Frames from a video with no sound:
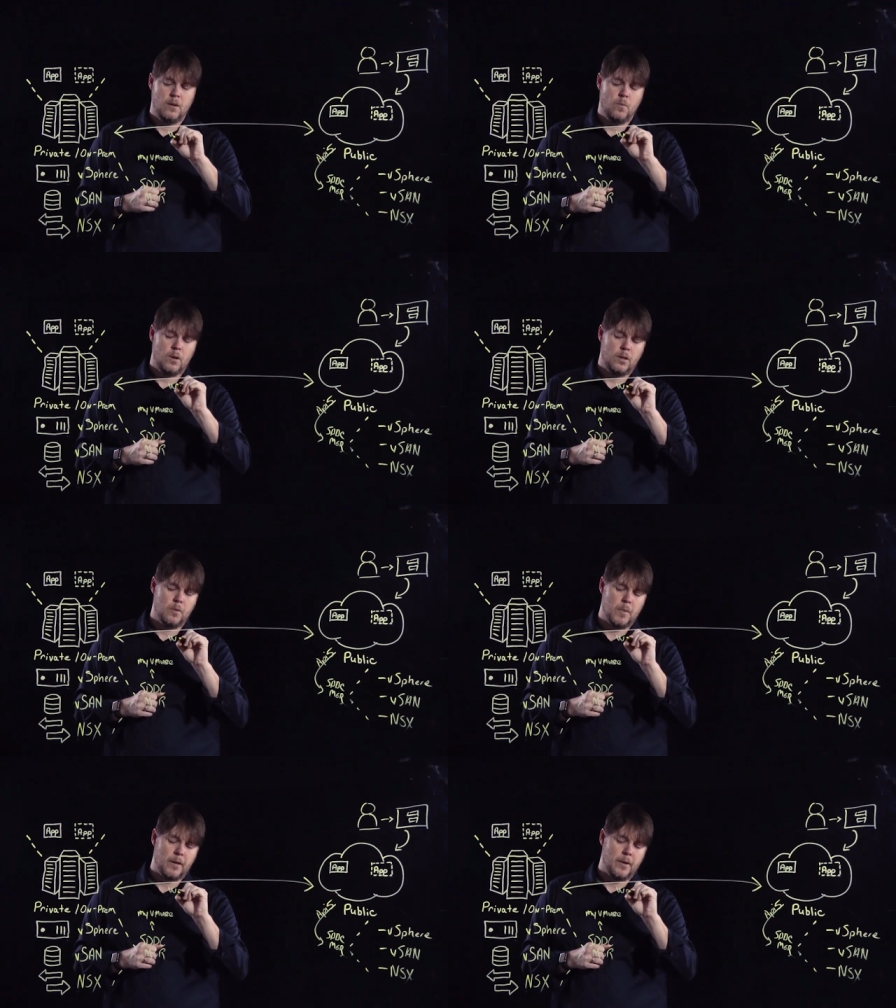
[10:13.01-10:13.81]

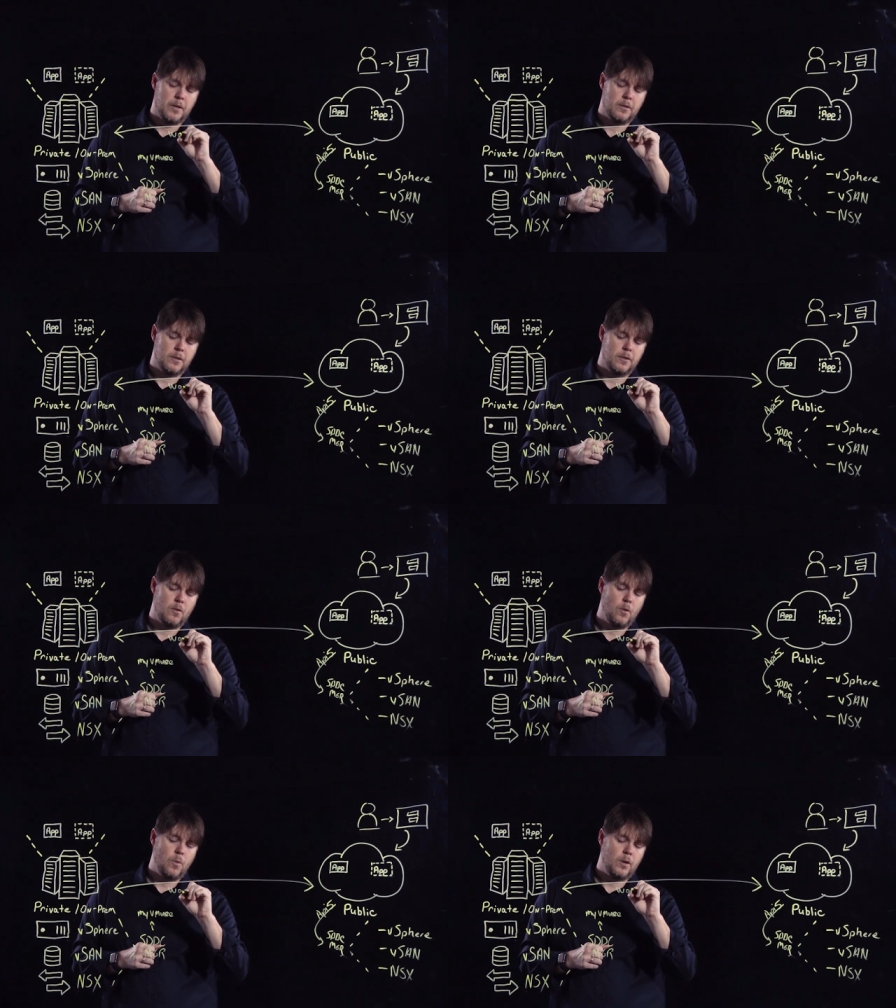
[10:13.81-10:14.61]
workload migration
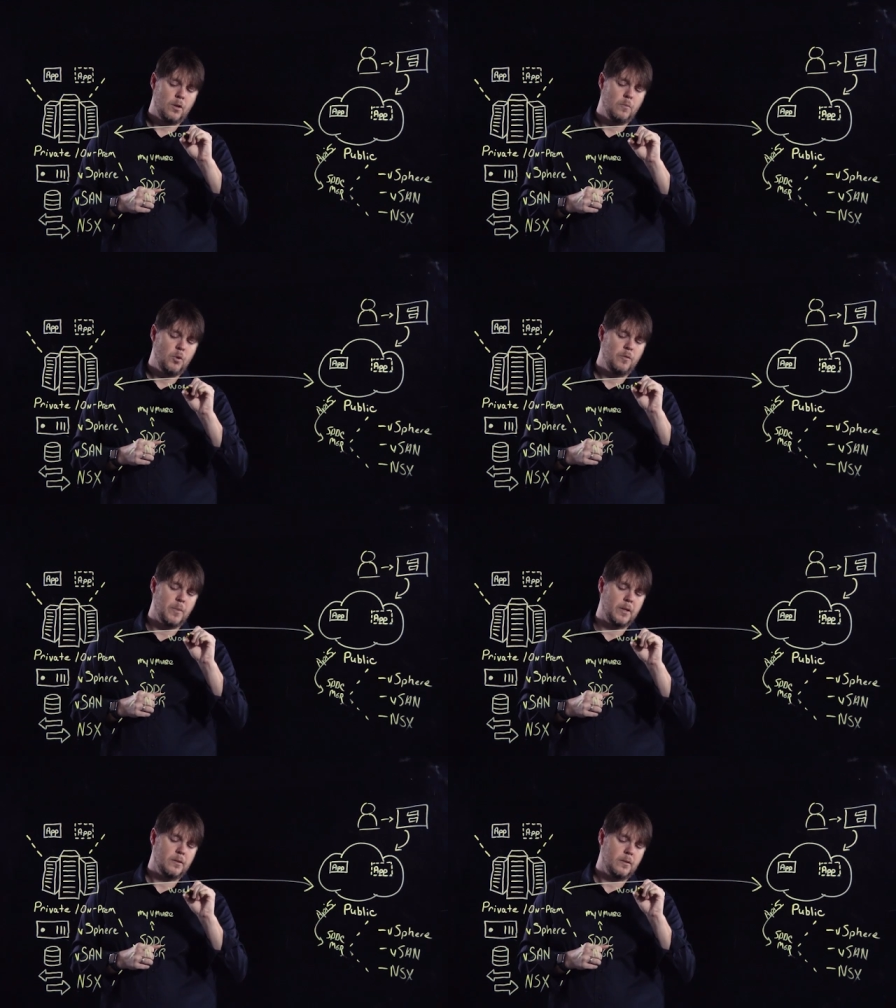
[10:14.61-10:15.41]
or workload
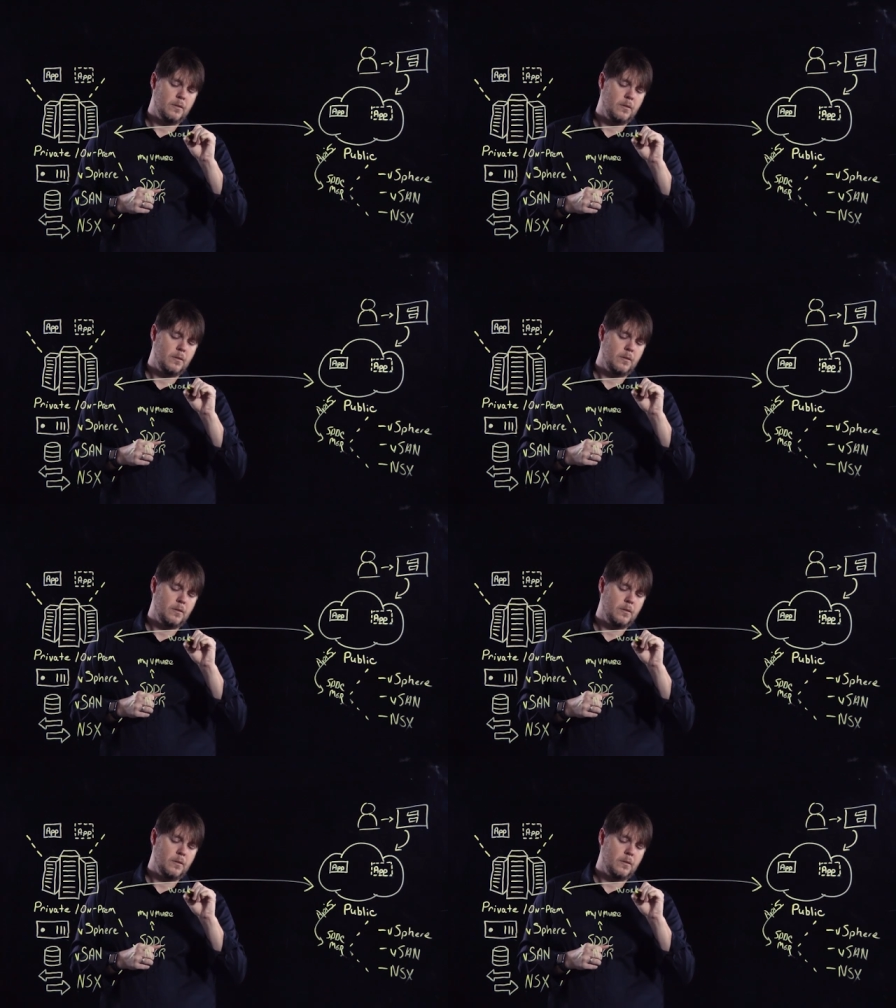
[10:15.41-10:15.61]
movement.